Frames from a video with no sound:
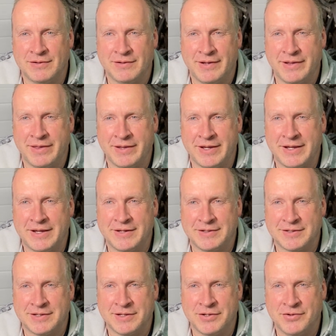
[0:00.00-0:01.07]
I think
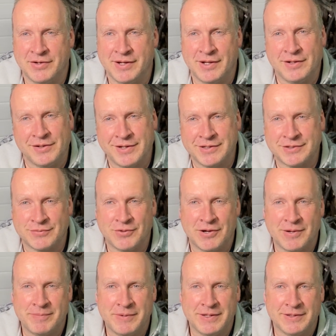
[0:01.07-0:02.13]
is to do an LS
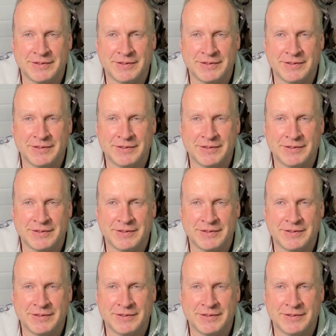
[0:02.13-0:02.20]
swap in.